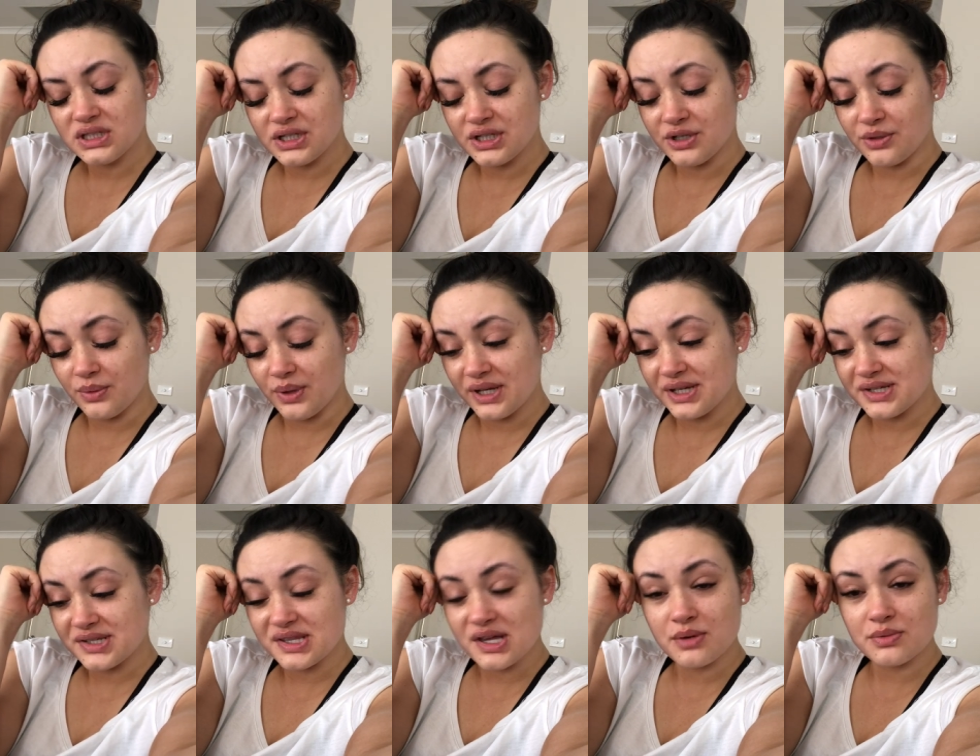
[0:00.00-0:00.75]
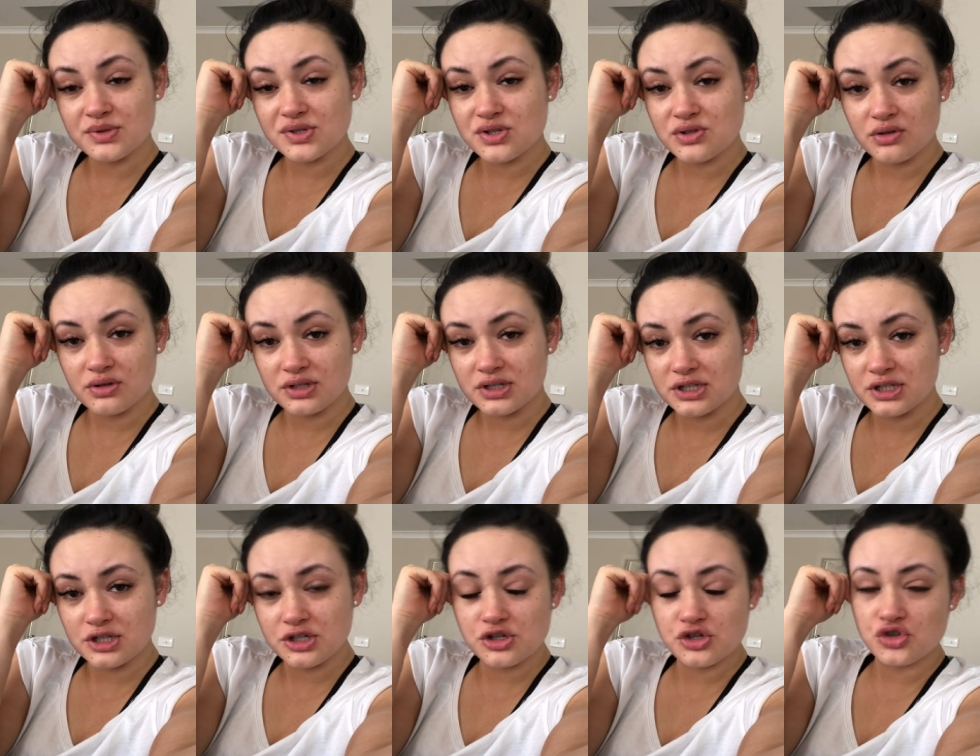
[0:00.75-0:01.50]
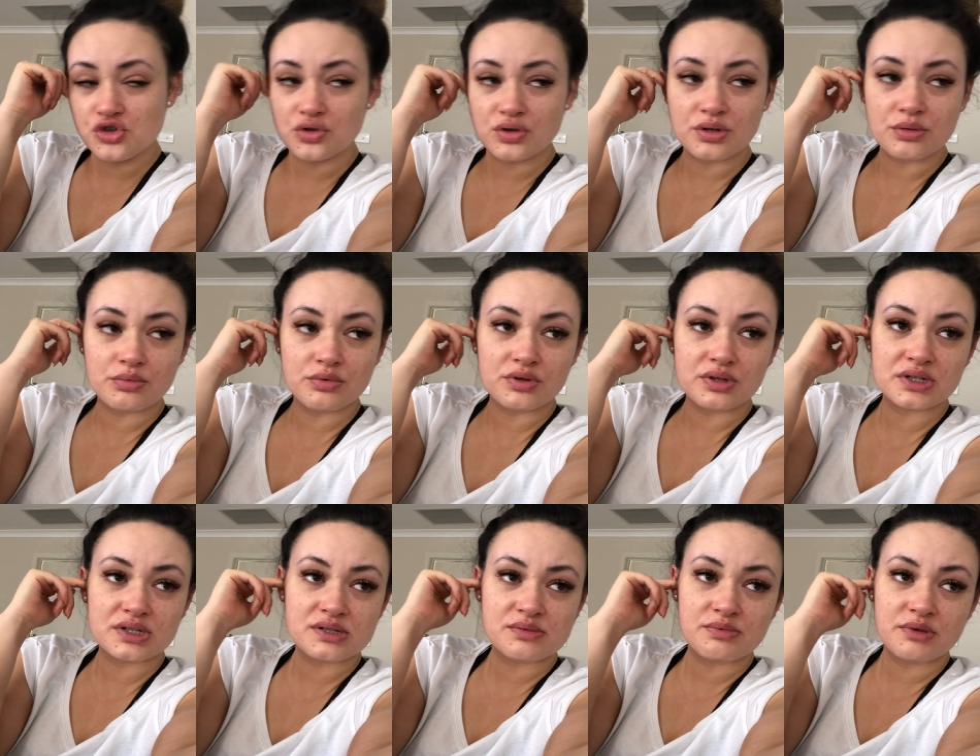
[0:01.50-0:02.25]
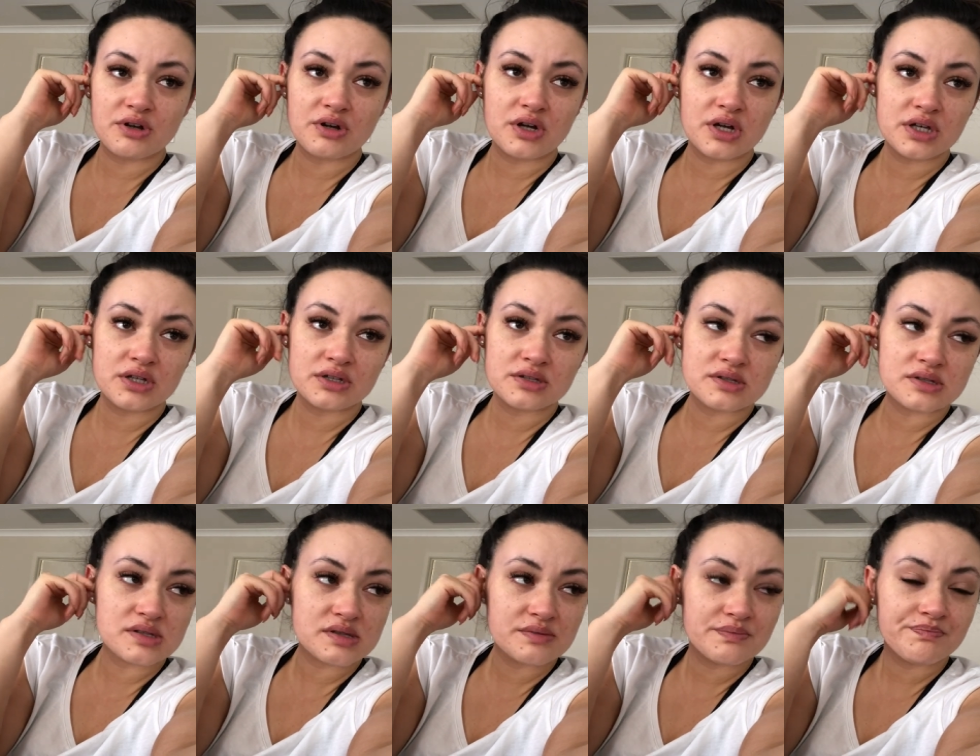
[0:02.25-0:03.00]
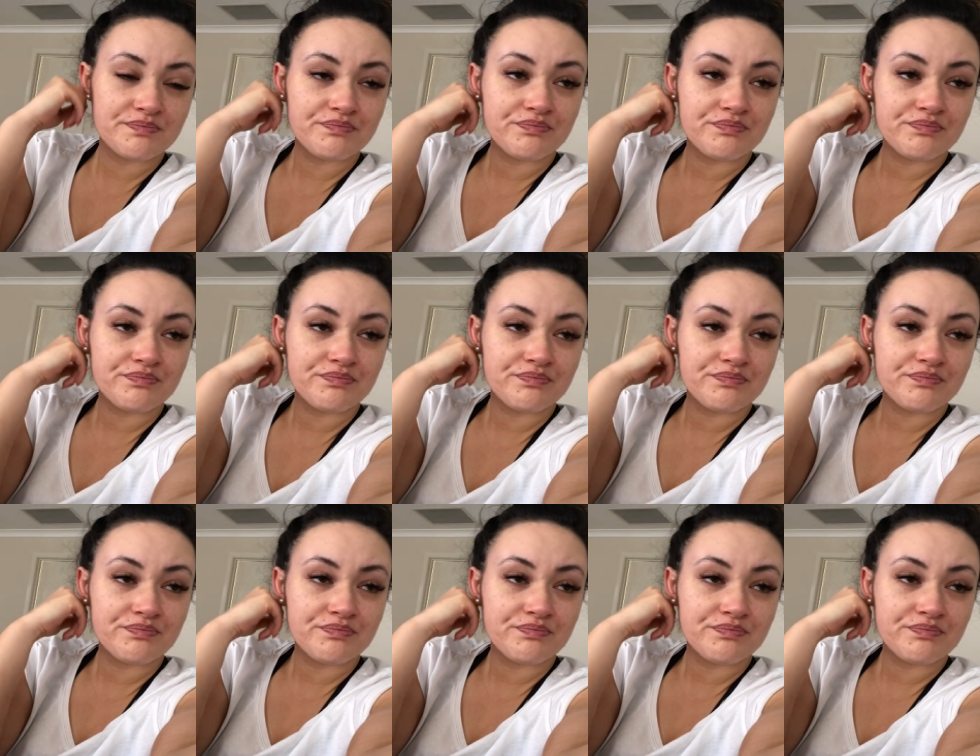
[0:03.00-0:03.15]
Anyways, that was not an enjoyable experience.